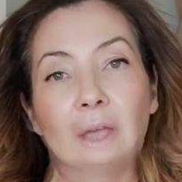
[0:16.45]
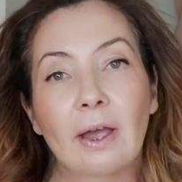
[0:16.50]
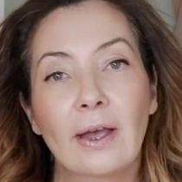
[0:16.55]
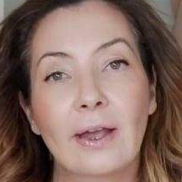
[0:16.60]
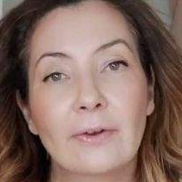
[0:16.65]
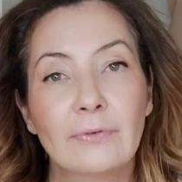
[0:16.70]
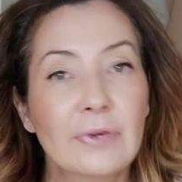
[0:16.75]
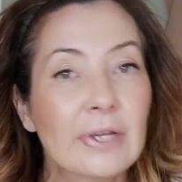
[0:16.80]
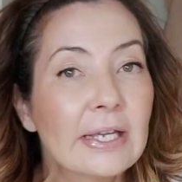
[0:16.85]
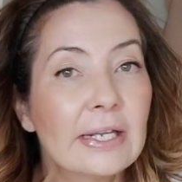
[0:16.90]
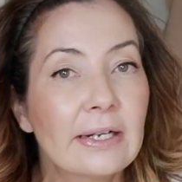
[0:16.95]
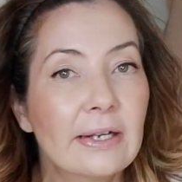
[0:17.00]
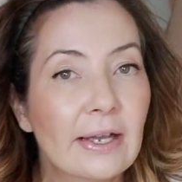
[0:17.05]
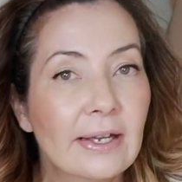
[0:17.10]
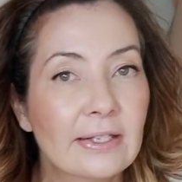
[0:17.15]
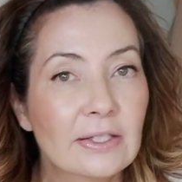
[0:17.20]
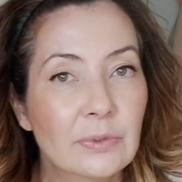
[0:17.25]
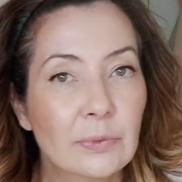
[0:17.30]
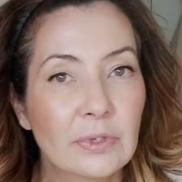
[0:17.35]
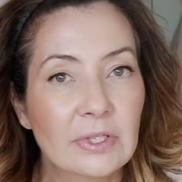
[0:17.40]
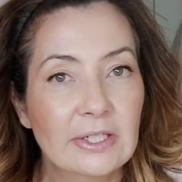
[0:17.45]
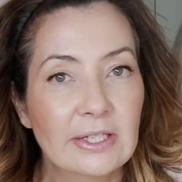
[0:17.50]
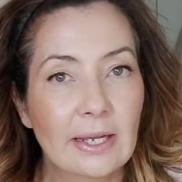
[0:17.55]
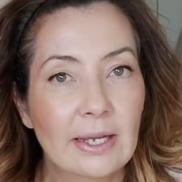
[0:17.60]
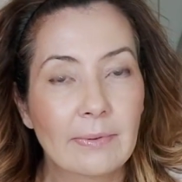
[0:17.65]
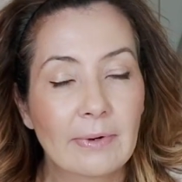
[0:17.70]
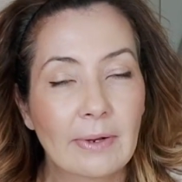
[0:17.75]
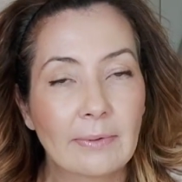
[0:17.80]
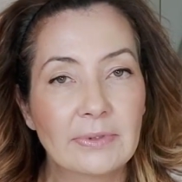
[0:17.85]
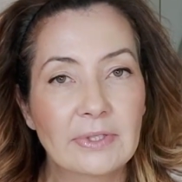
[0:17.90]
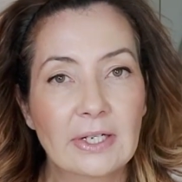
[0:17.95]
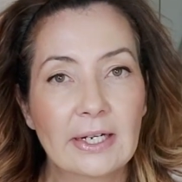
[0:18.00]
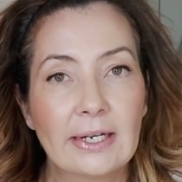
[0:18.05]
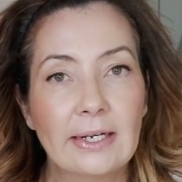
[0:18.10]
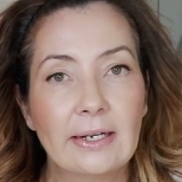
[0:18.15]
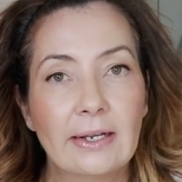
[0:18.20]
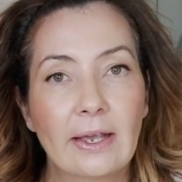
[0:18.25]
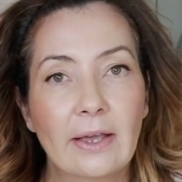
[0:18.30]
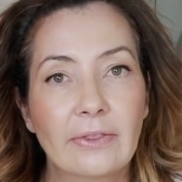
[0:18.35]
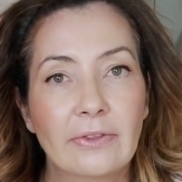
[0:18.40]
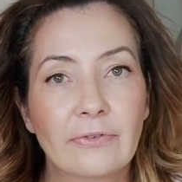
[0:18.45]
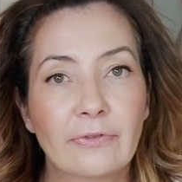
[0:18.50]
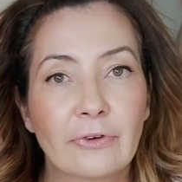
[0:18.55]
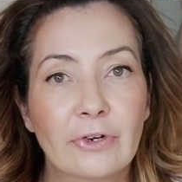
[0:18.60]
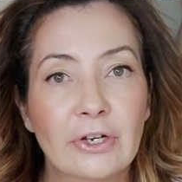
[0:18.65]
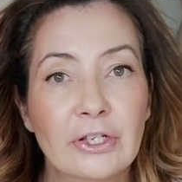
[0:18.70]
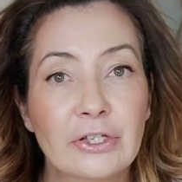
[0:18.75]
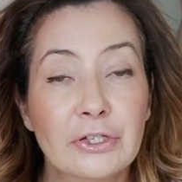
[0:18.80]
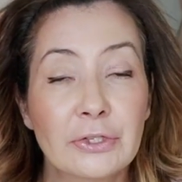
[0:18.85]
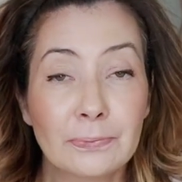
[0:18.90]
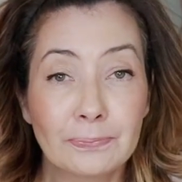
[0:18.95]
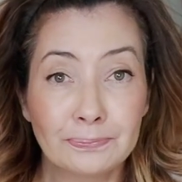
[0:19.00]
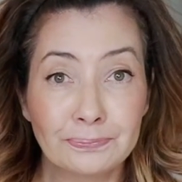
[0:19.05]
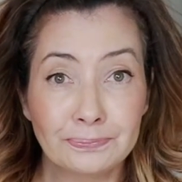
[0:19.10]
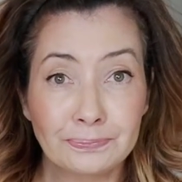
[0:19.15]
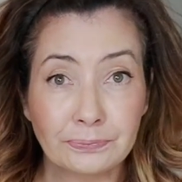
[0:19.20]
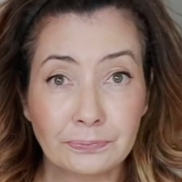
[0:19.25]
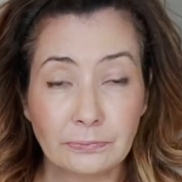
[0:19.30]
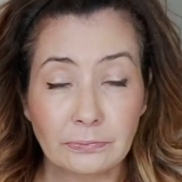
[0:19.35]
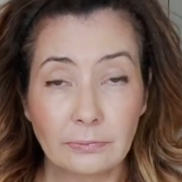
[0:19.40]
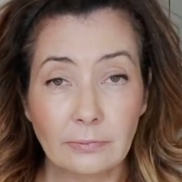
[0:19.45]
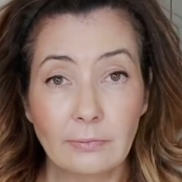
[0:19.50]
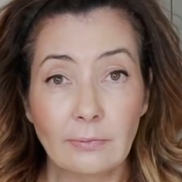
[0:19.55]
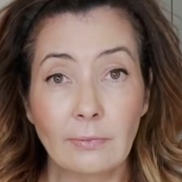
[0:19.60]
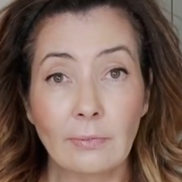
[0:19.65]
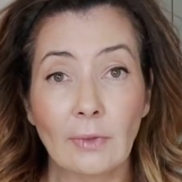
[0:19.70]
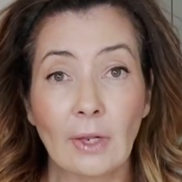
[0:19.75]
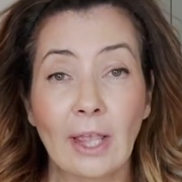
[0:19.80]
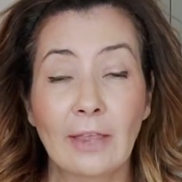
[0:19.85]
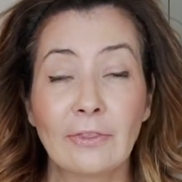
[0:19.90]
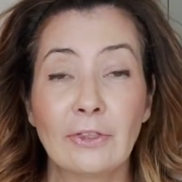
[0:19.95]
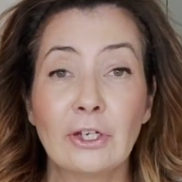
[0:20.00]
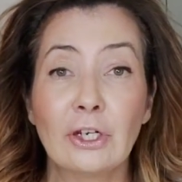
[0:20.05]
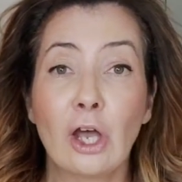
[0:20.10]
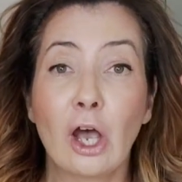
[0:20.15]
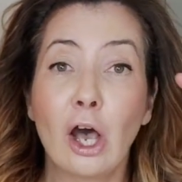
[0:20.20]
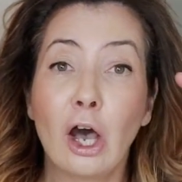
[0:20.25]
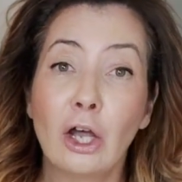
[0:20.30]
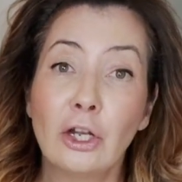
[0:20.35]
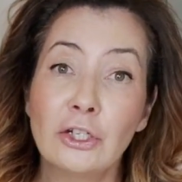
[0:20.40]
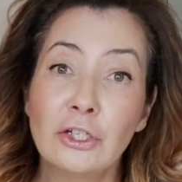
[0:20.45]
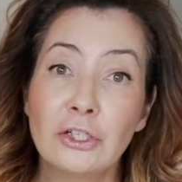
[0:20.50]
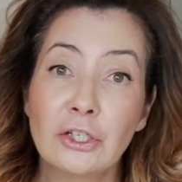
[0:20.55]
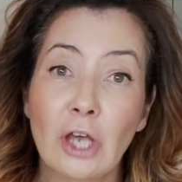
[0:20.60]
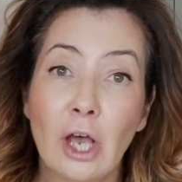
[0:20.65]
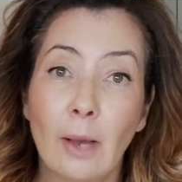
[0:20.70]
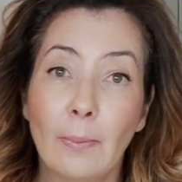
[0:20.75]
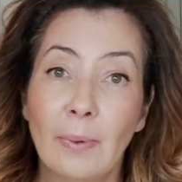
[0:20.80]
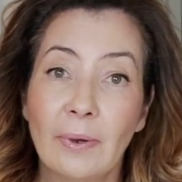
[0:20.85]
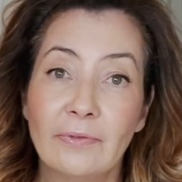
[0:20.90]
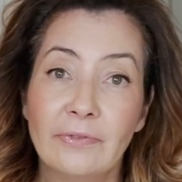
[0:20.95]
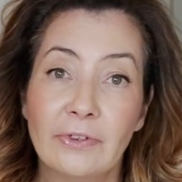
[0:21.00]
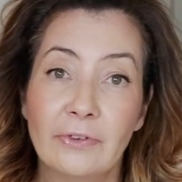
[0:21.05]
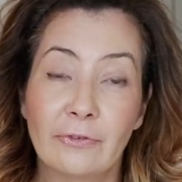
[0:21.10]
I realized one day when I was cleaning out the fridge that on top of the